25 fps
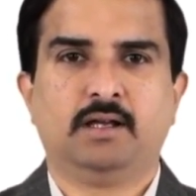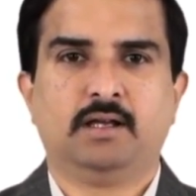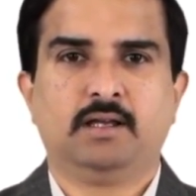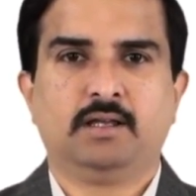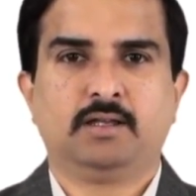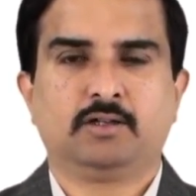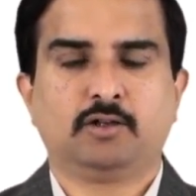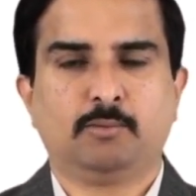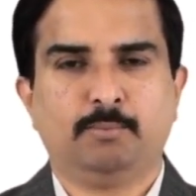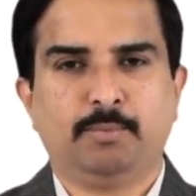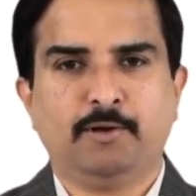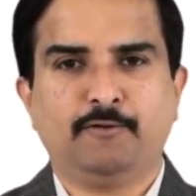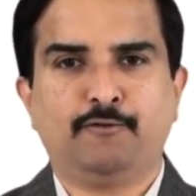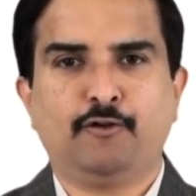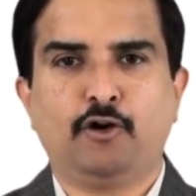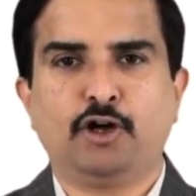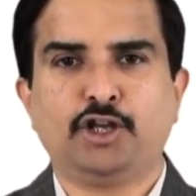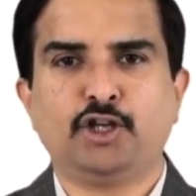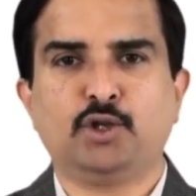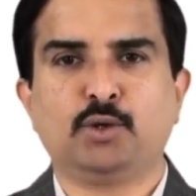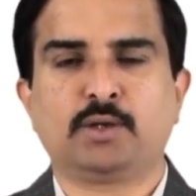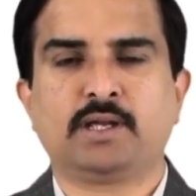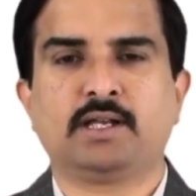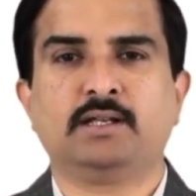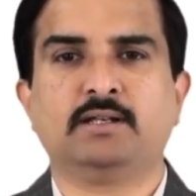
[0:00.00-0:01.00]
So before
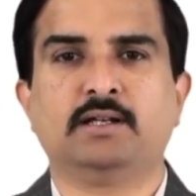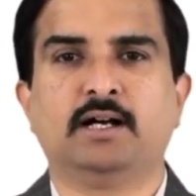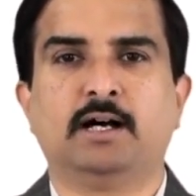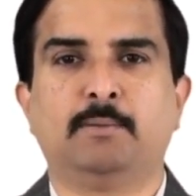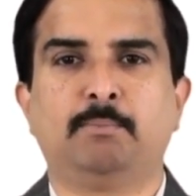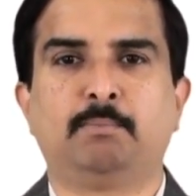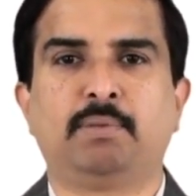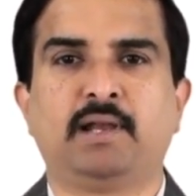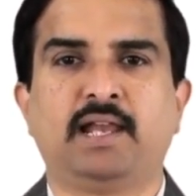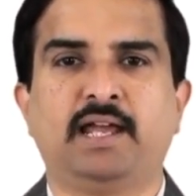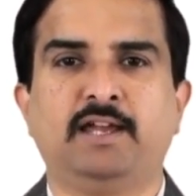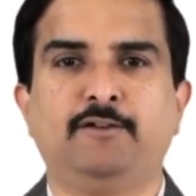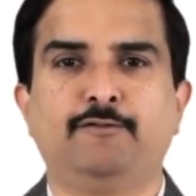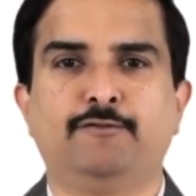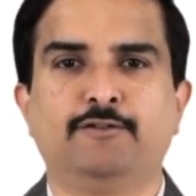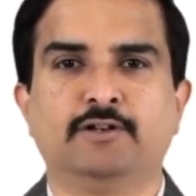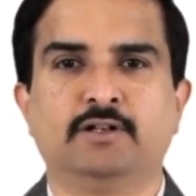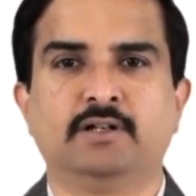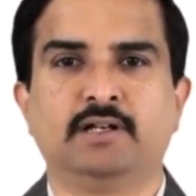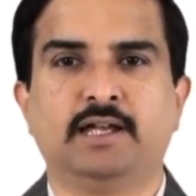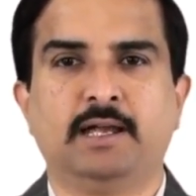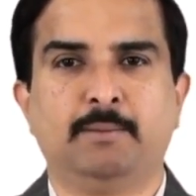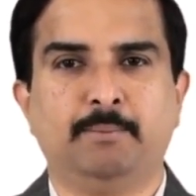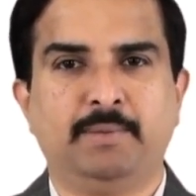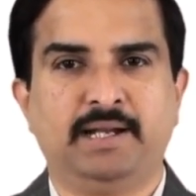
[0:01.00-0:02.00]
you can apply
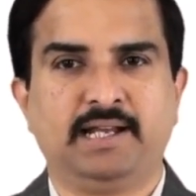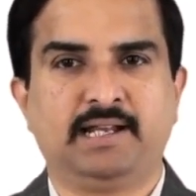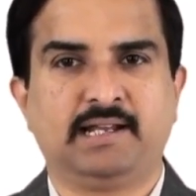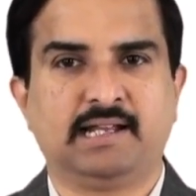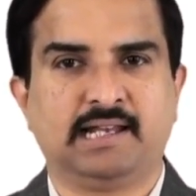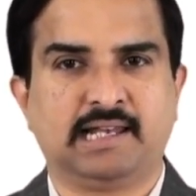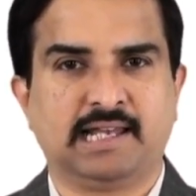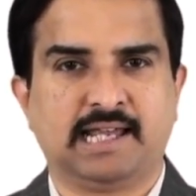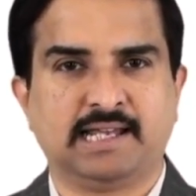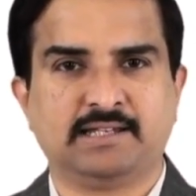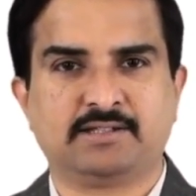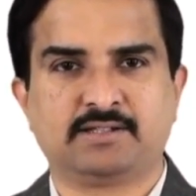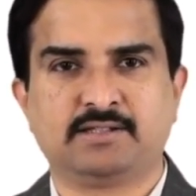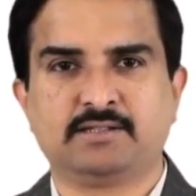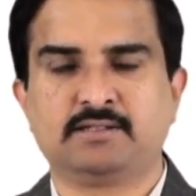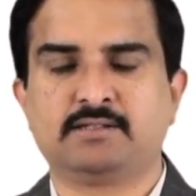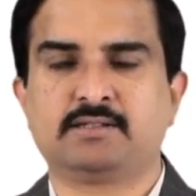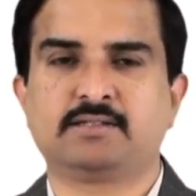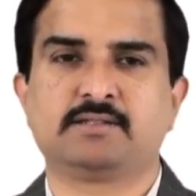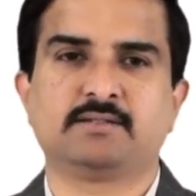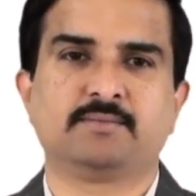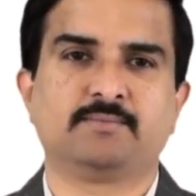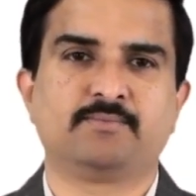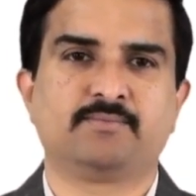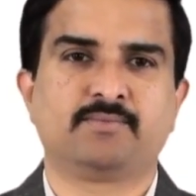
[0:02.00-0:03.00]
for a medical
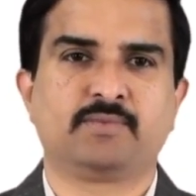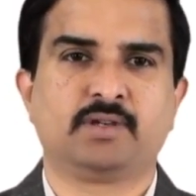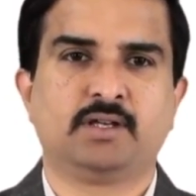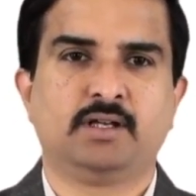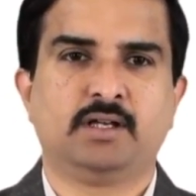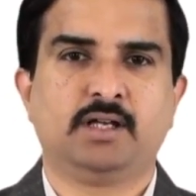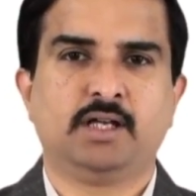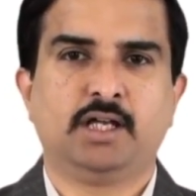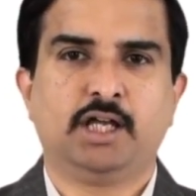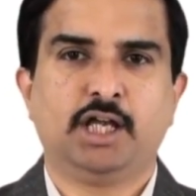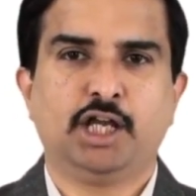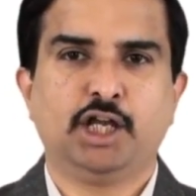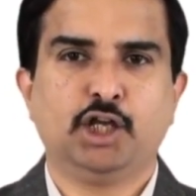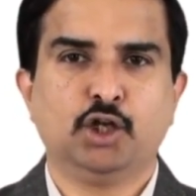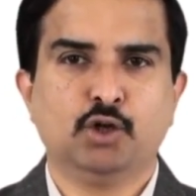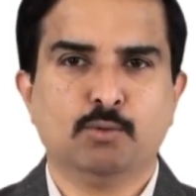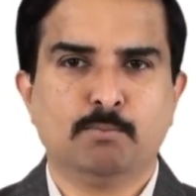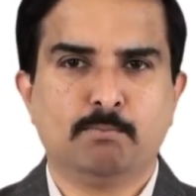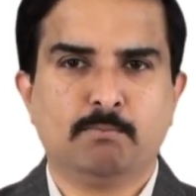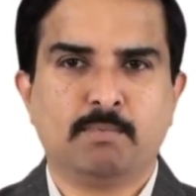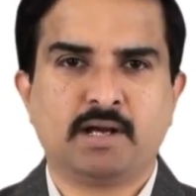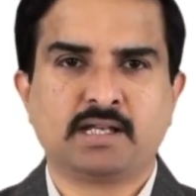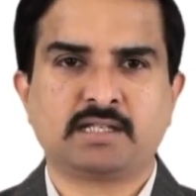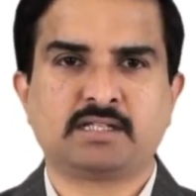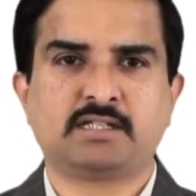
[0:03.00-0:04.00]
license, you
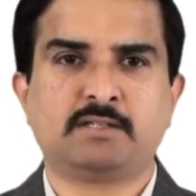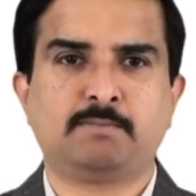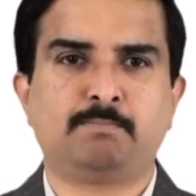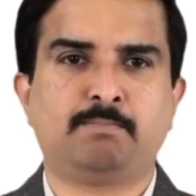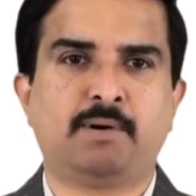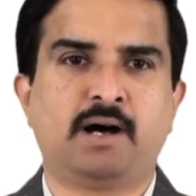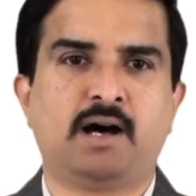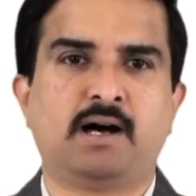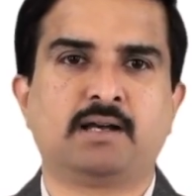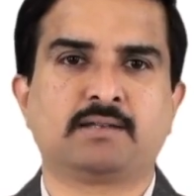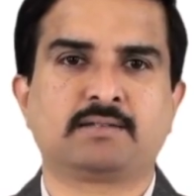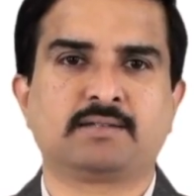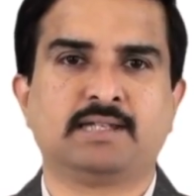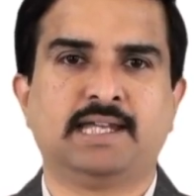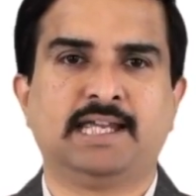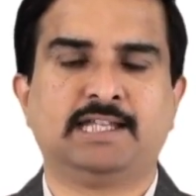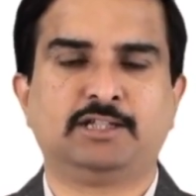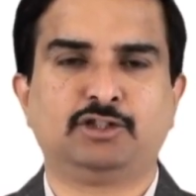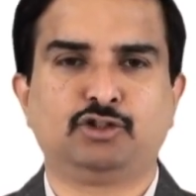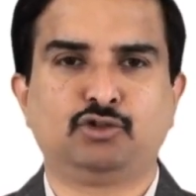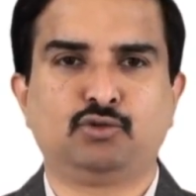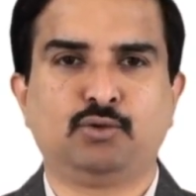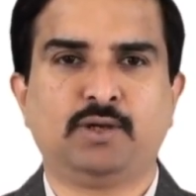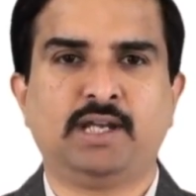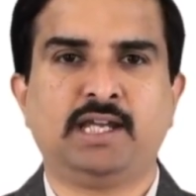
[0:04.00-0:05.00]
must pass a
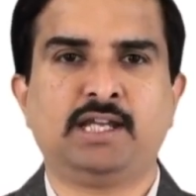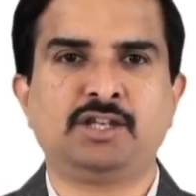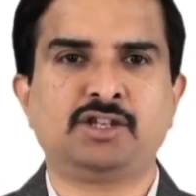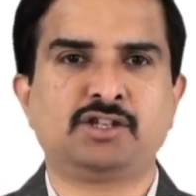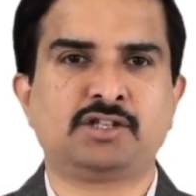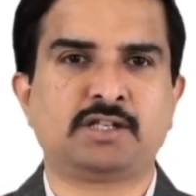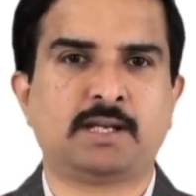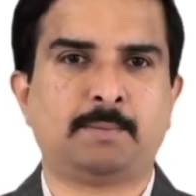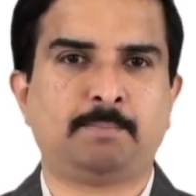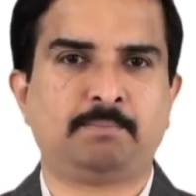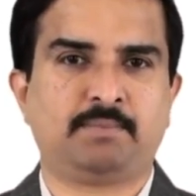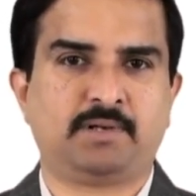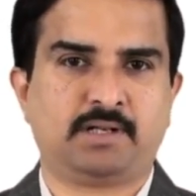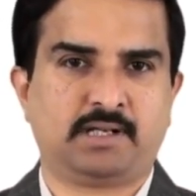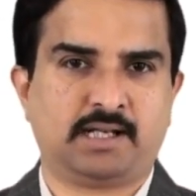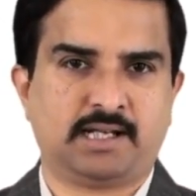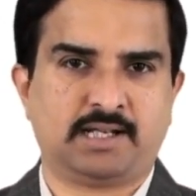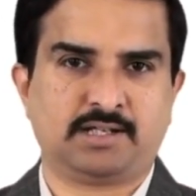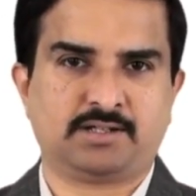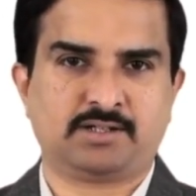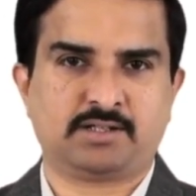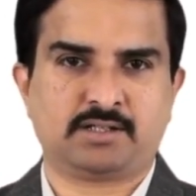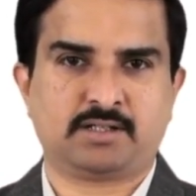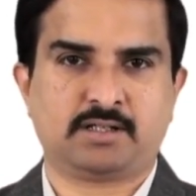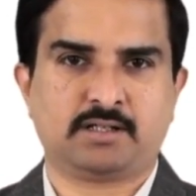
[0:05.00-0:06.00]
3-step
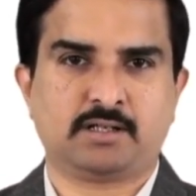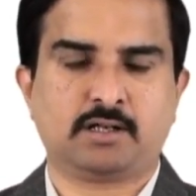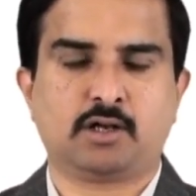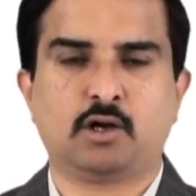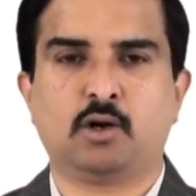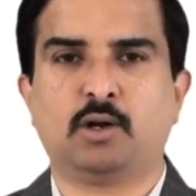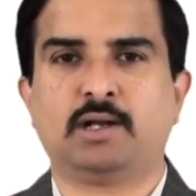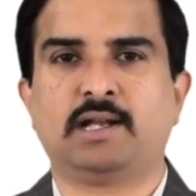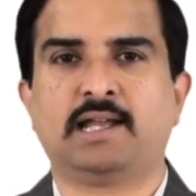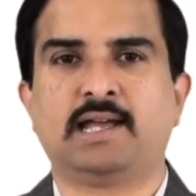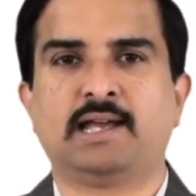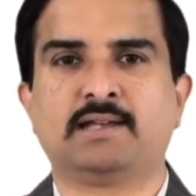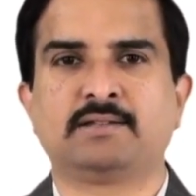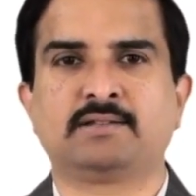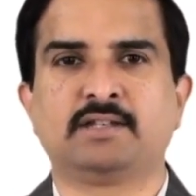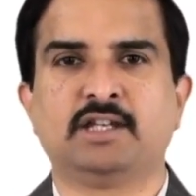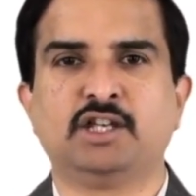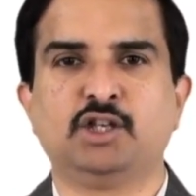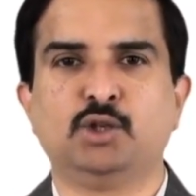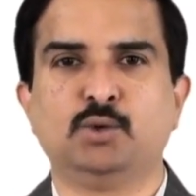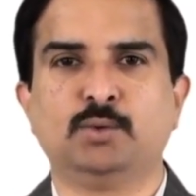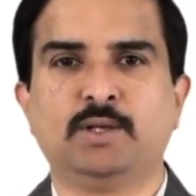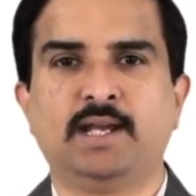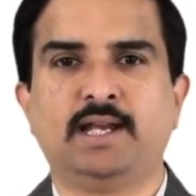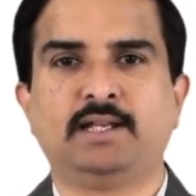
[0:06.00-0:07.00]
test called as
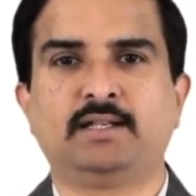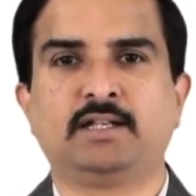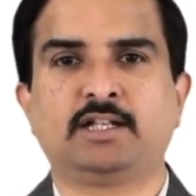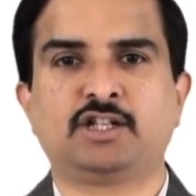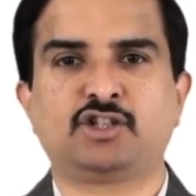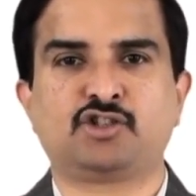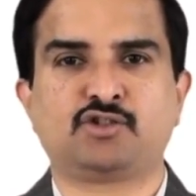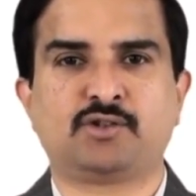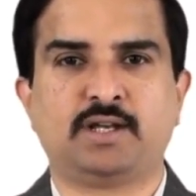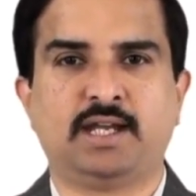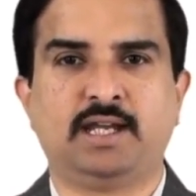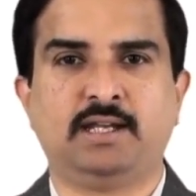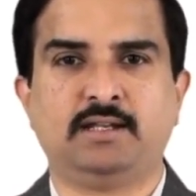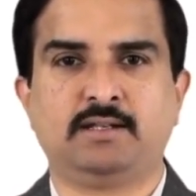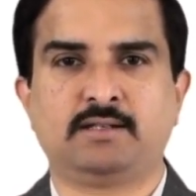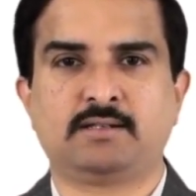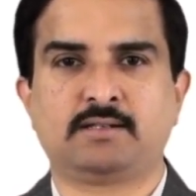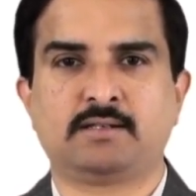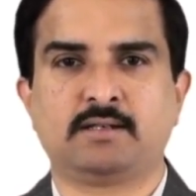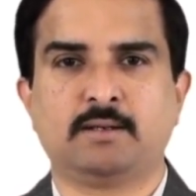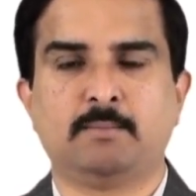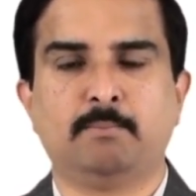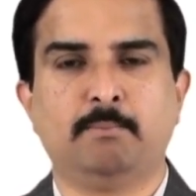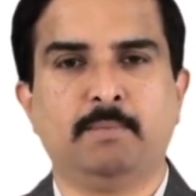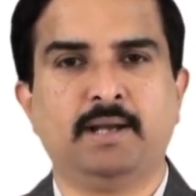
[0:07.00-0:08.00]
United
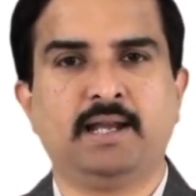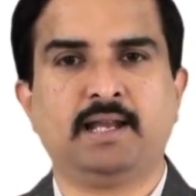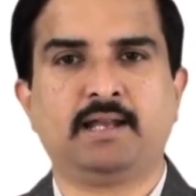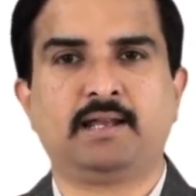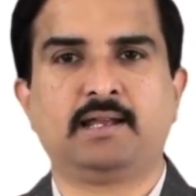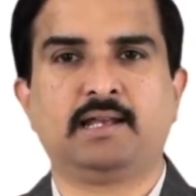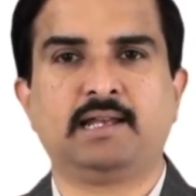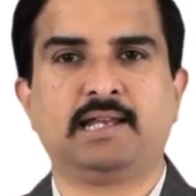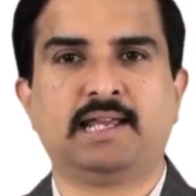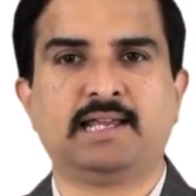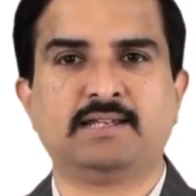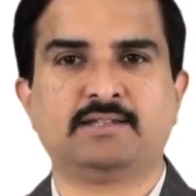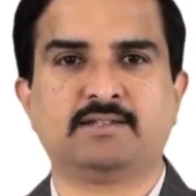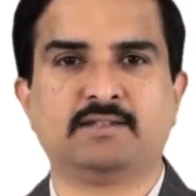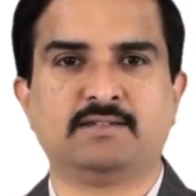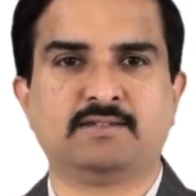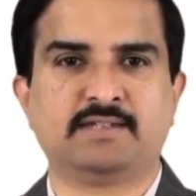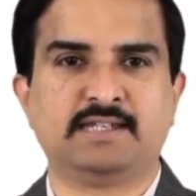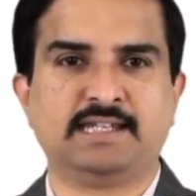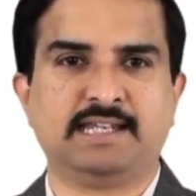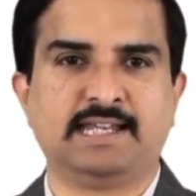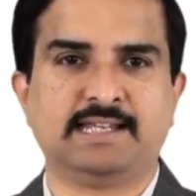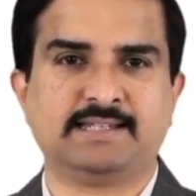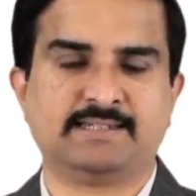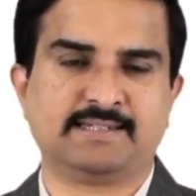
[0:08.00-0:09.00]
States Medical
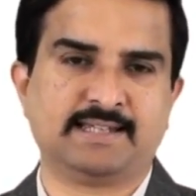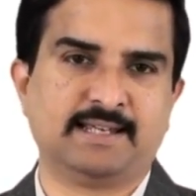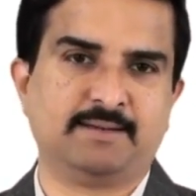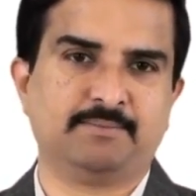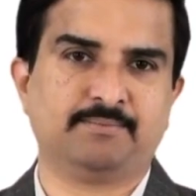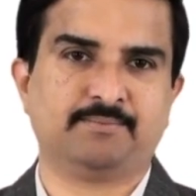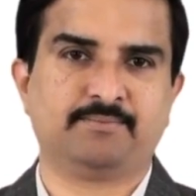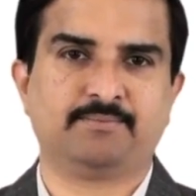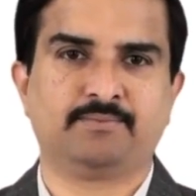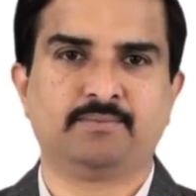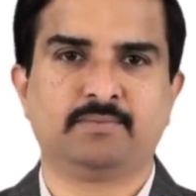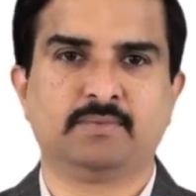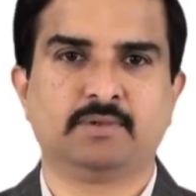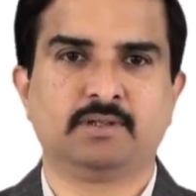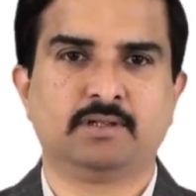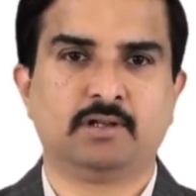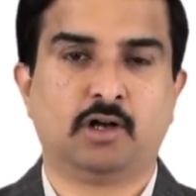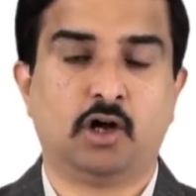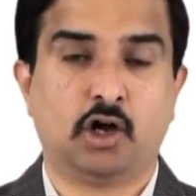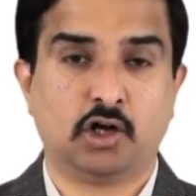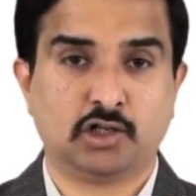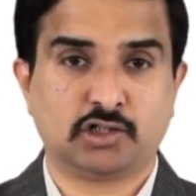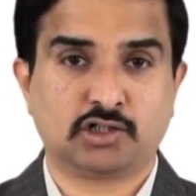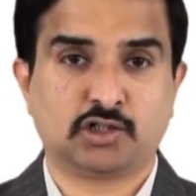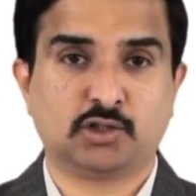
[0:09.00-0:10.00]
Licensing Exam,
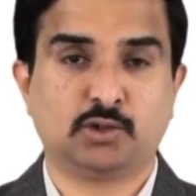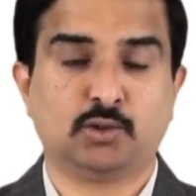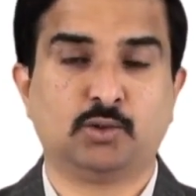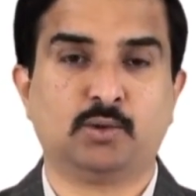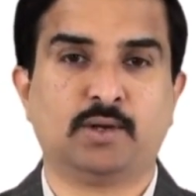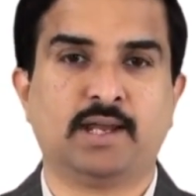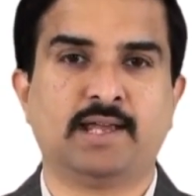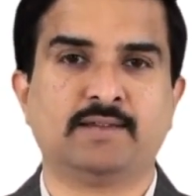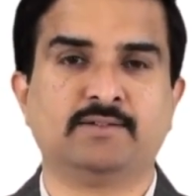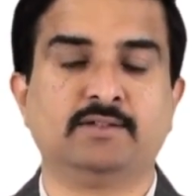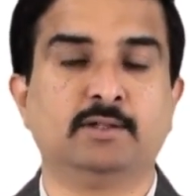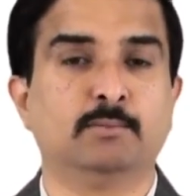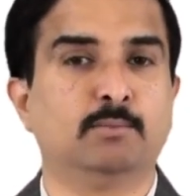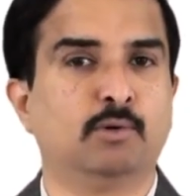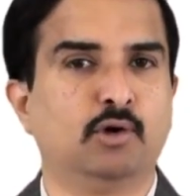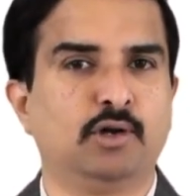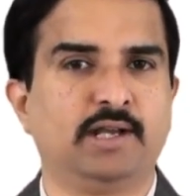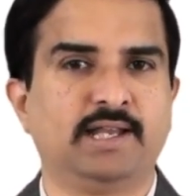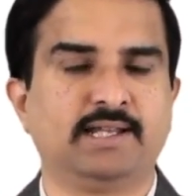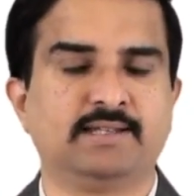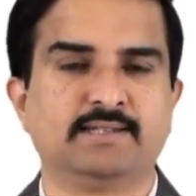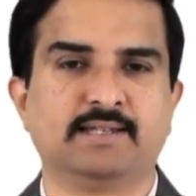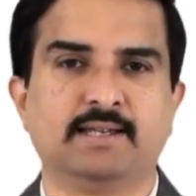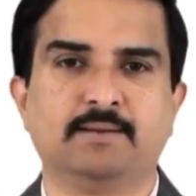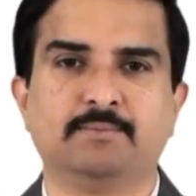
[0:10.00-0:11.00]
also known as the
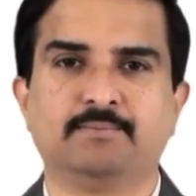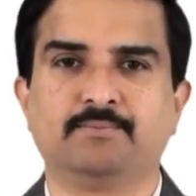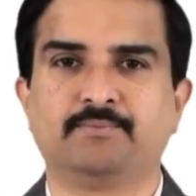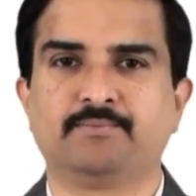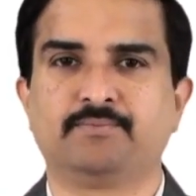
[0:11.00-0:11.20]
board exam.